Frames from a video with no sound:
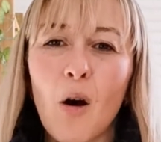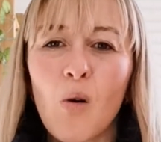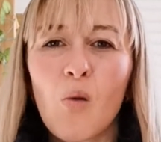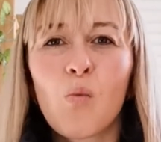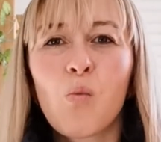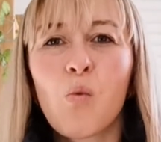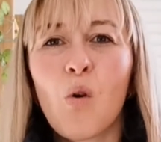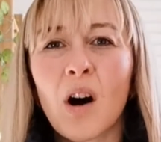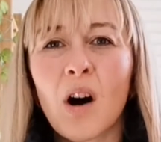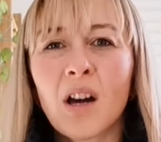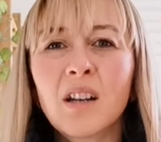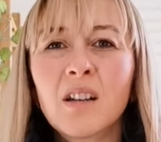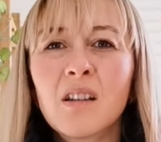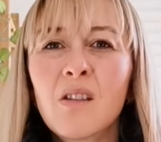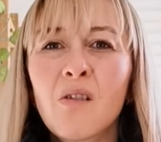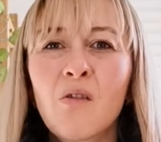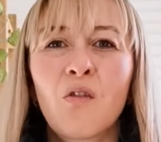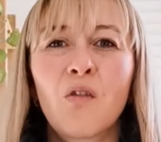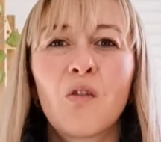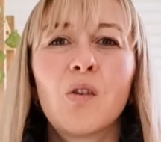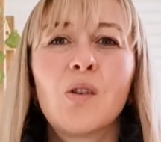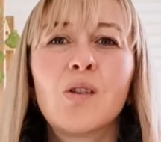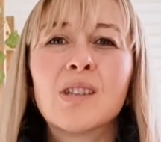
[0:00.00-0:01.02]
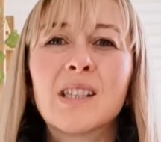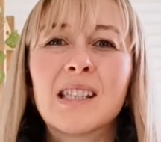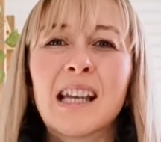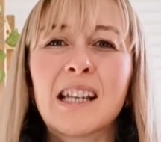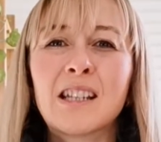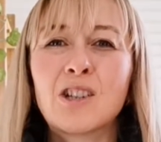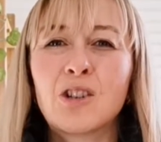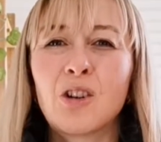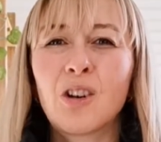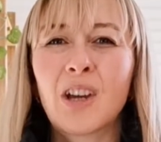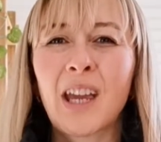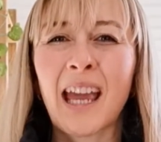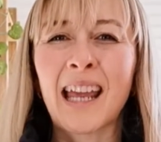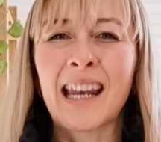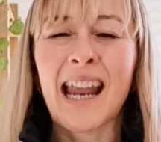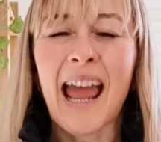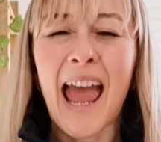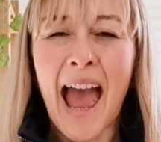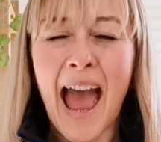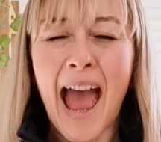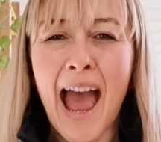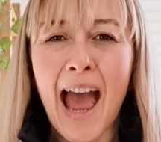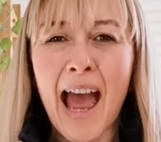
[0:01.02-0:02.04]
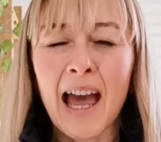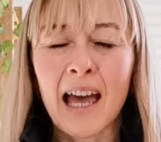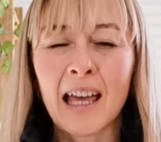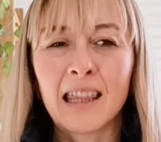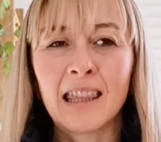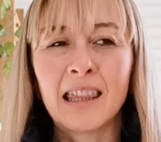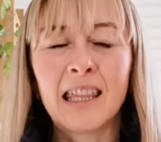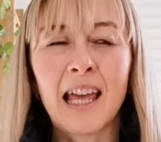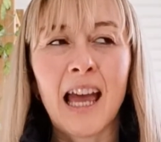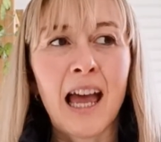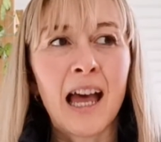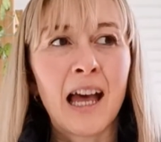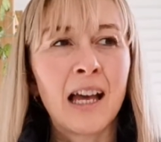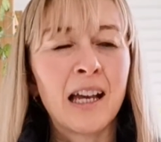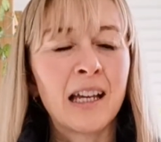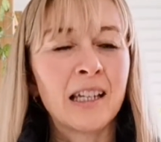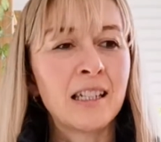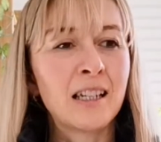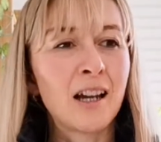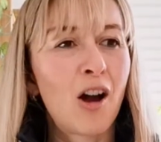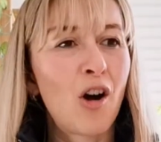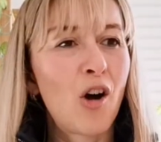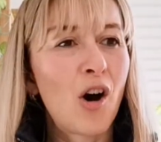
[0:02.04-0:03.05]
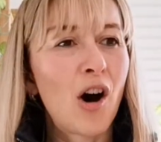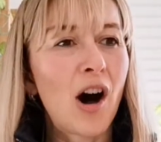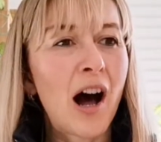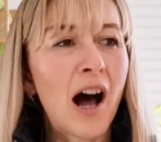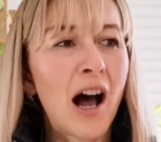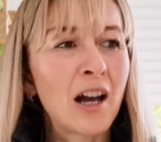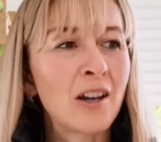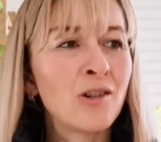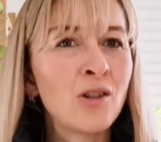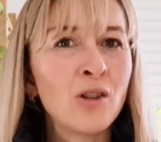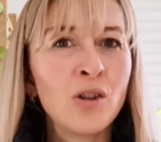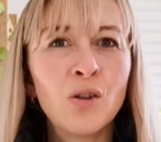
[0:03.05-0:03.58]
What are the foods that you can add that are